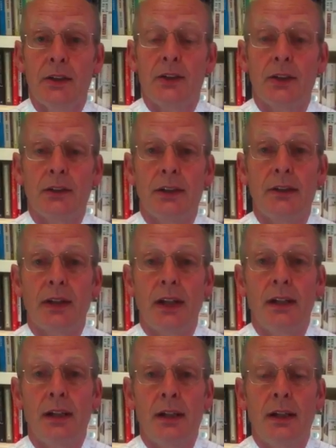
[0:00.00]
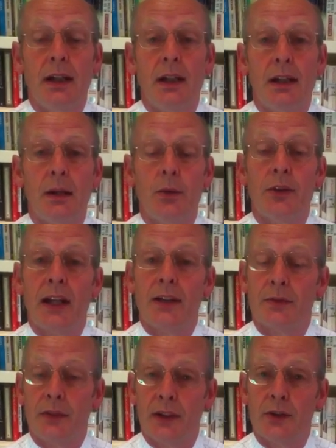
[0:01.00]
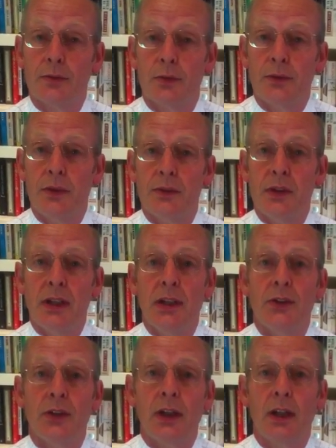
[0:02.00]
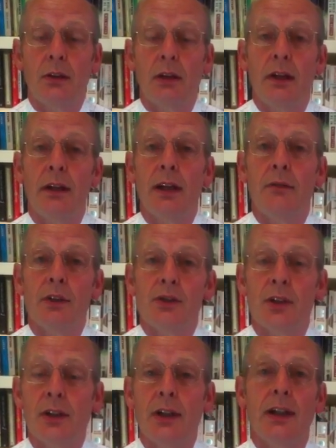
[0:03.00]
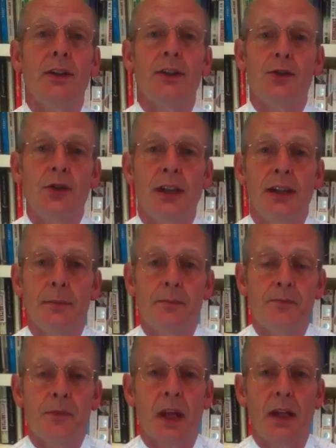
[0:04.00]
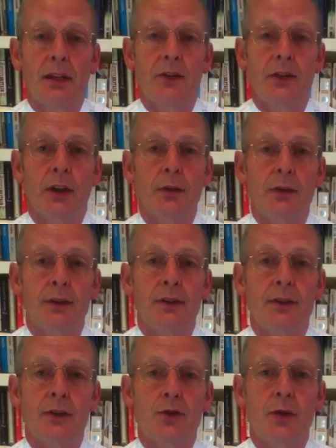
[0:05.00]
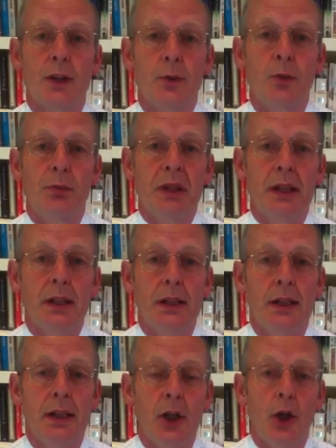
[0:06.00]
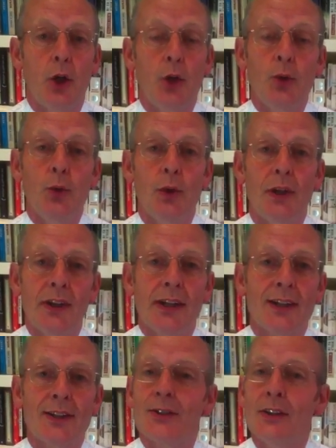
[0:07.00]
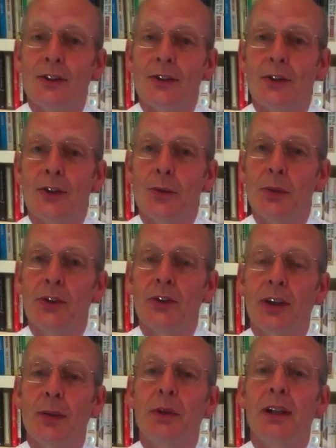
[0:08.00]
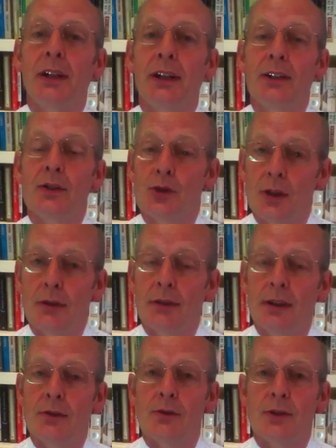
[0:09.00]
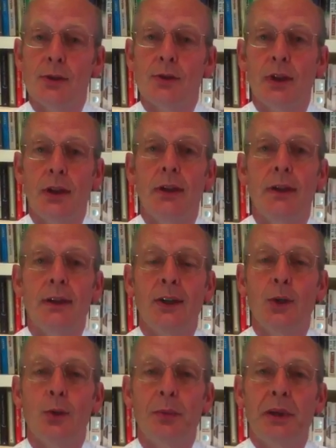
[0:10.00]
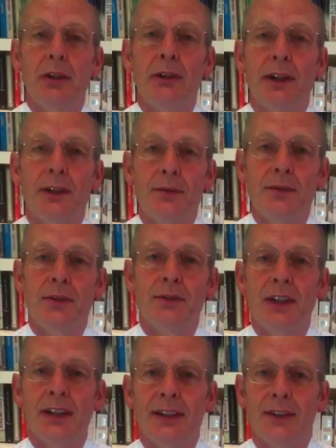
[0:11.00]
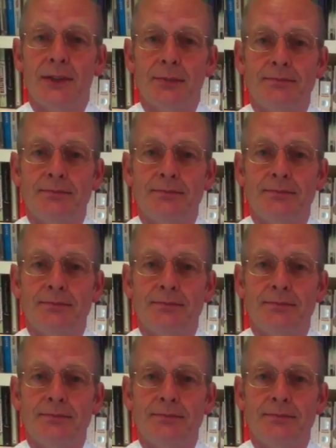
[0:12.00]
still living, was at the festival 50 years ago, and they're returning this year. And so the trick will be, who are the artists that we're celebrating this year and introducing who will be around in 50 years?